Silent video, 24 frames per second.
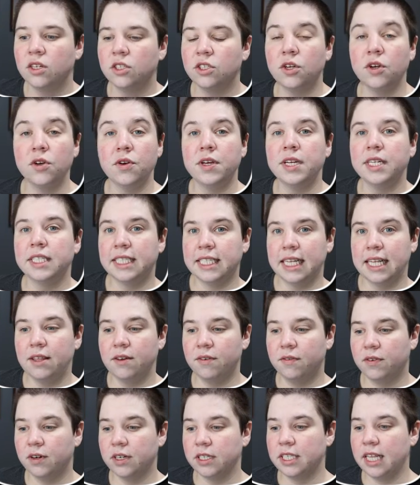So you can see
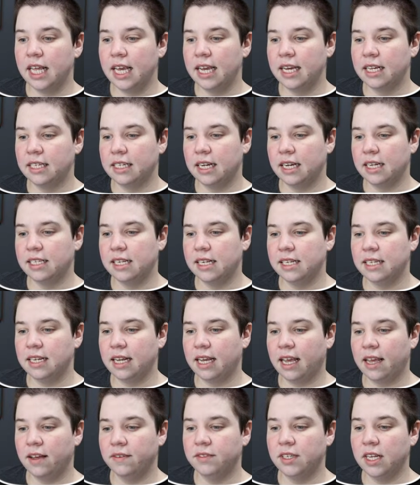the first thing it does is
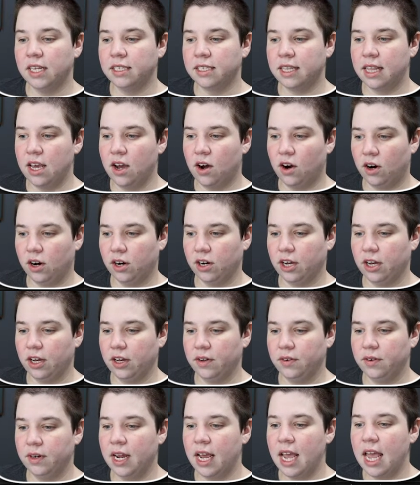it gives us the R
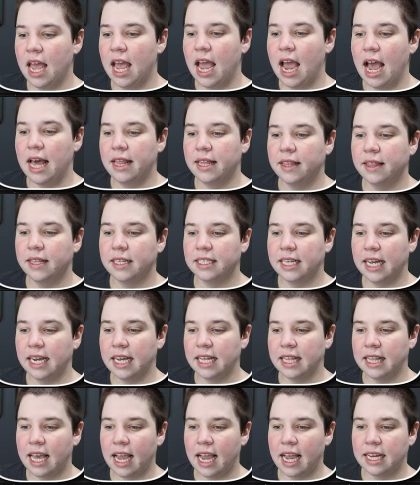code. And then the
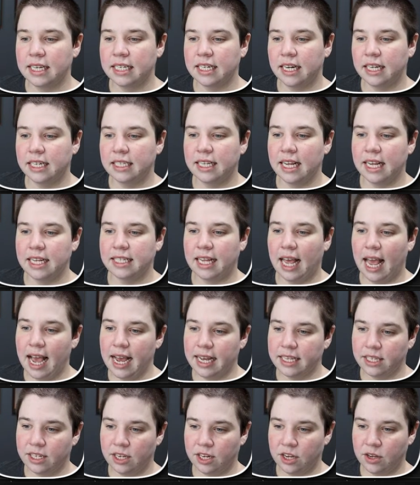second thing it does is
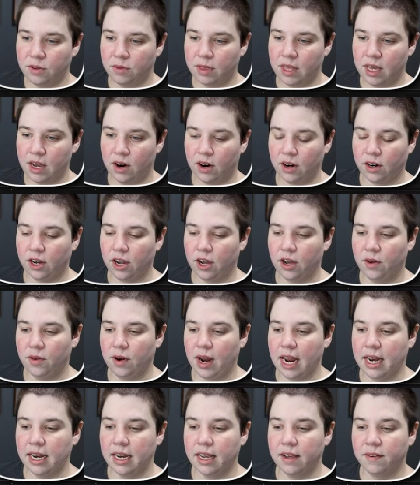execute the R code
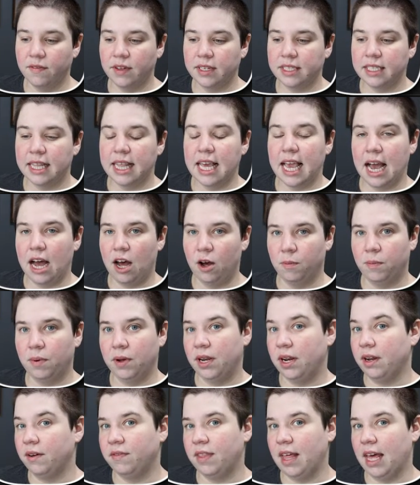and give us the
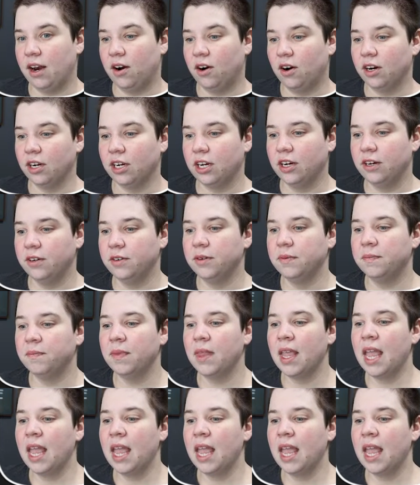output of that R code.